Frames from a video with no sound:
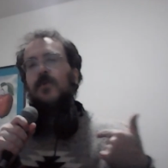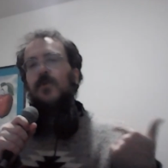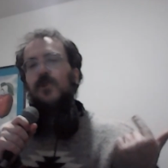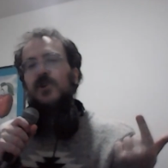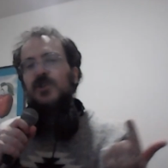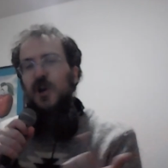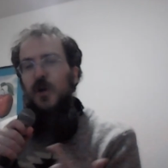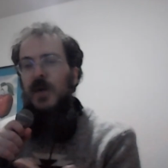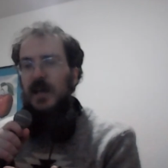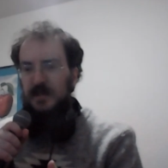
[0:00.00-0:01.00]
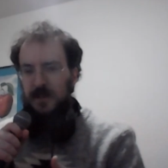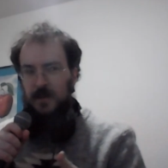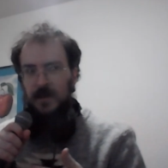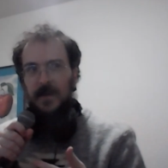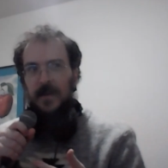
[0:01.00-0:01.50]
showcasing
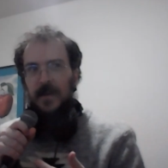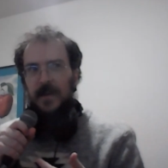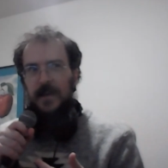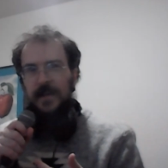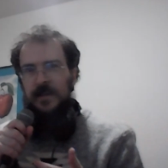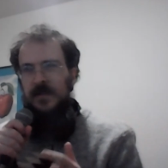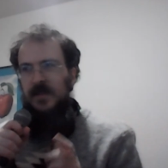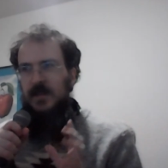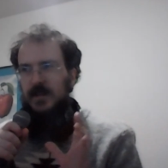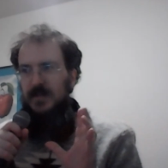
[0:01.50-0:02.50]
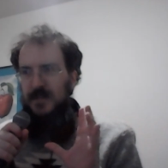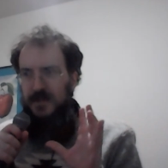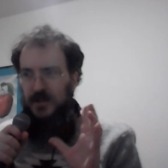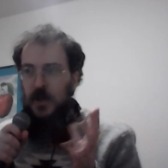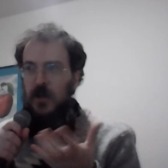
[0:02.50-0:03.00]
its
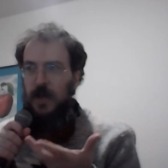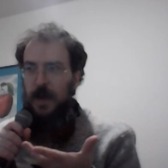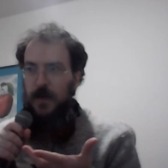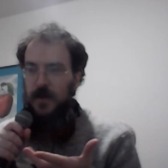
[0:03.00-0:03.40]
circularity.